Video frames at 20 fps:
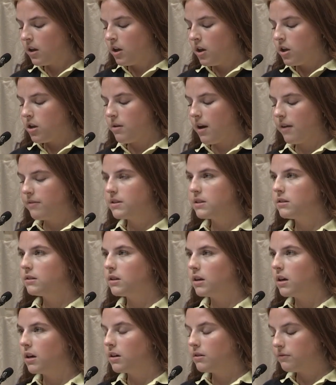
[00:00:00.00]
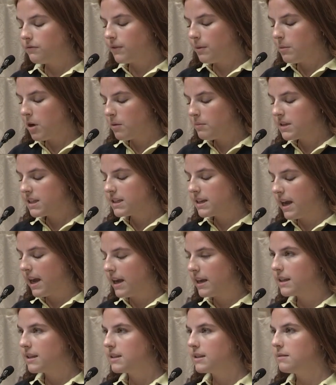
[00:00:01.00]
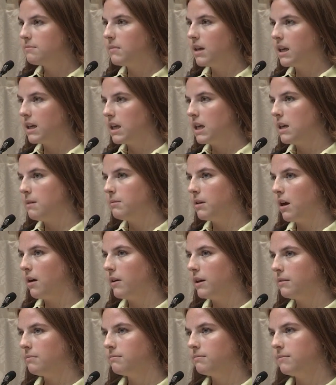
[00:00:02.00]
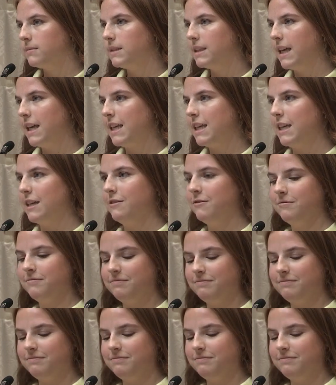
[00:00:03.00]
You have to learn from your mistakes and keep going. Thank you.